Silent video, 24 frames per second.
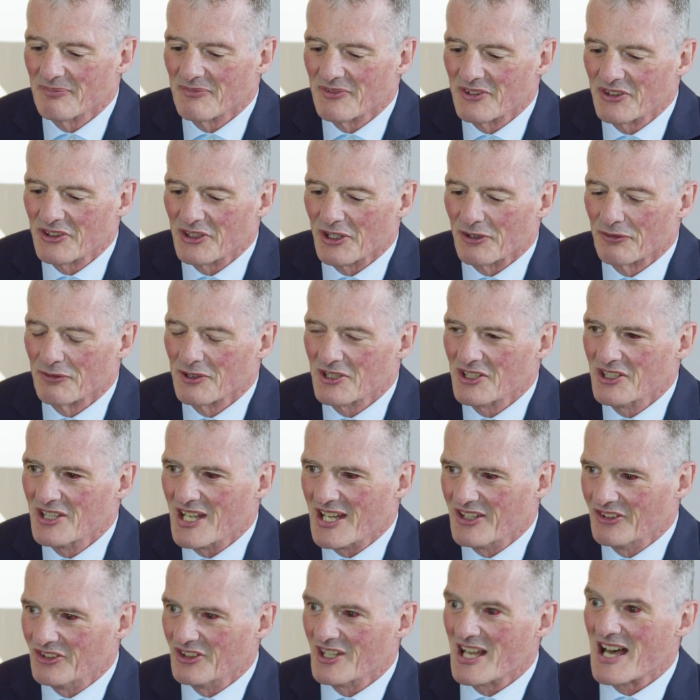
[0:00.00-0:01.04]
cell-free
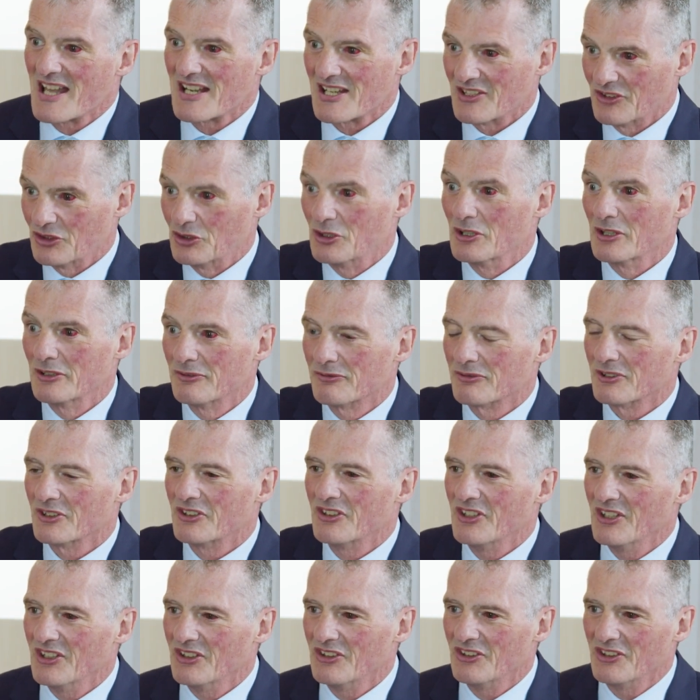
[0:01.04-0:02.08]
DNA is not as good for
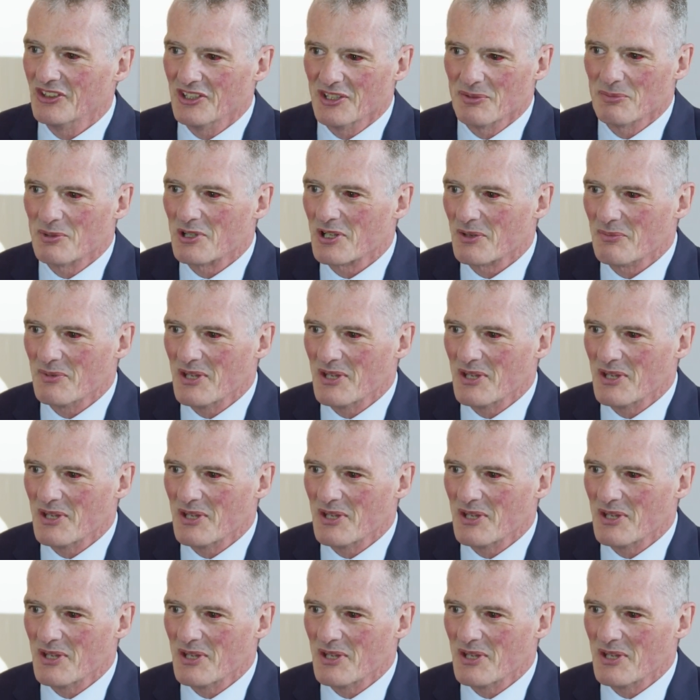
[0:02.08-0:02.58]
TCMR.